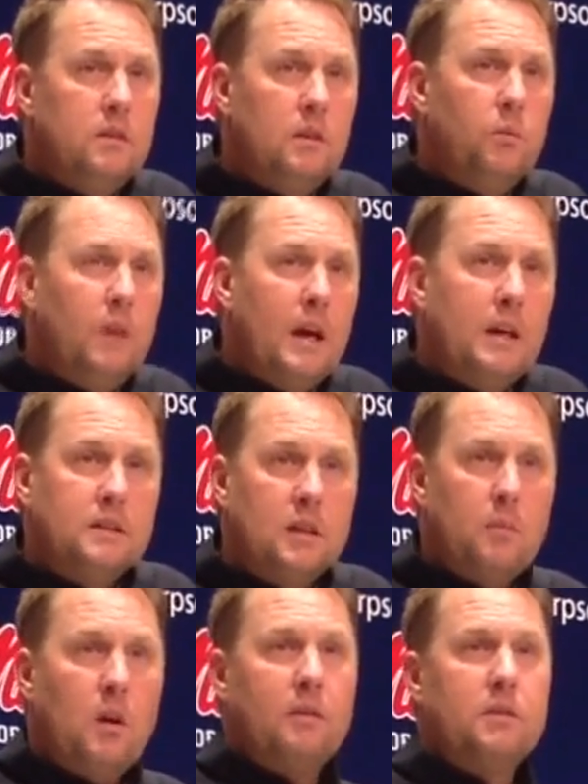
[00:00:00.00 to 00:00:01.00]
And then we asked
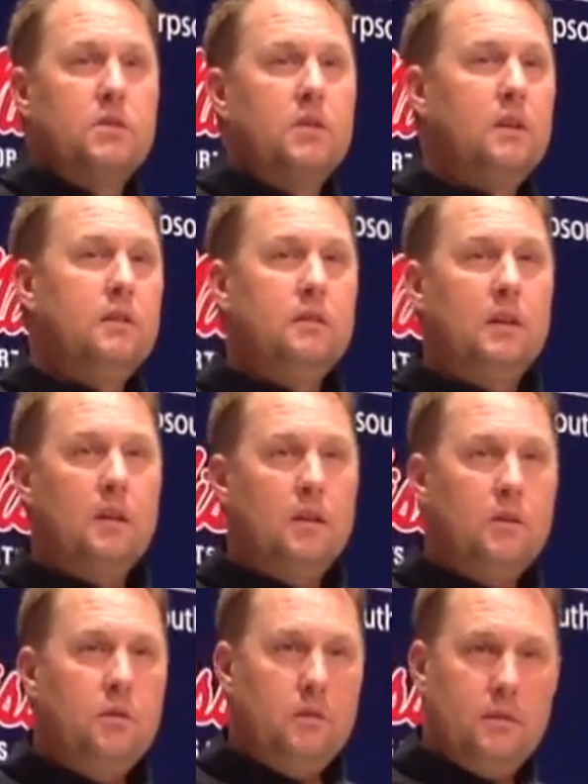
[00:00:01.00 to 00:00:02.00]
him all of a sudden
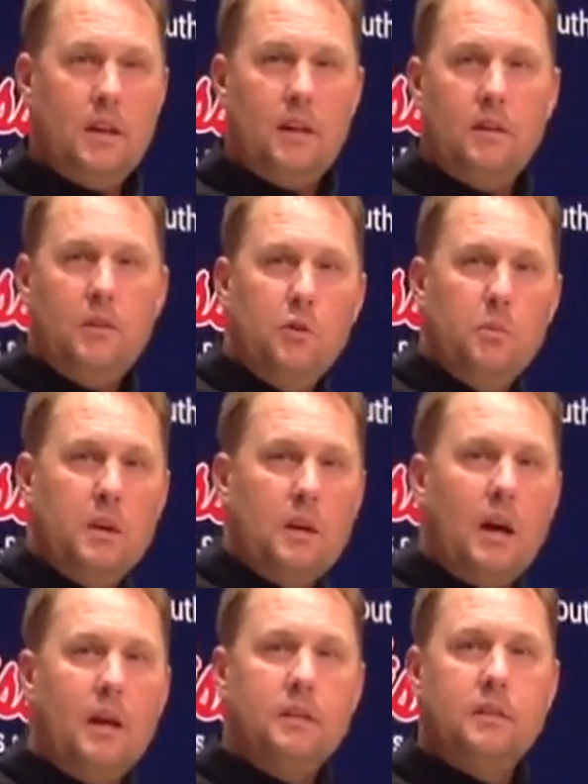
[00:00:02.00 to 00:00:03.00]
at a human
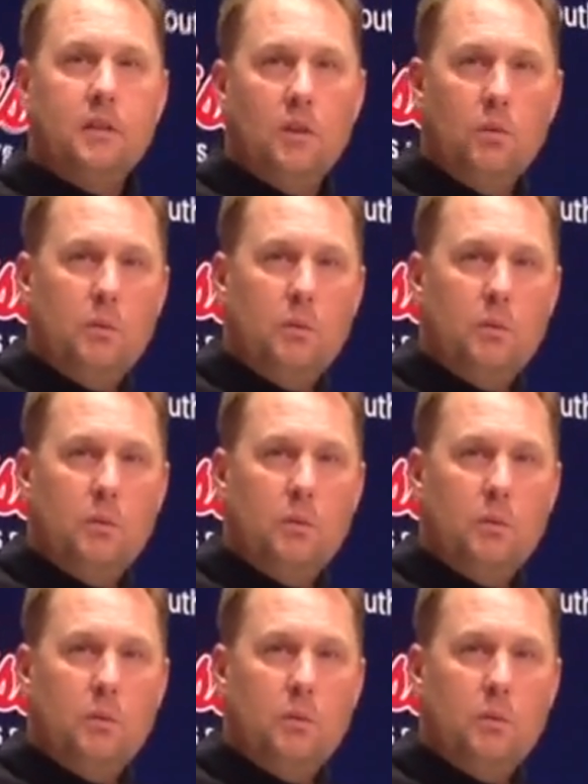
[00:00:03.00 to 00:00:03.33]
night to go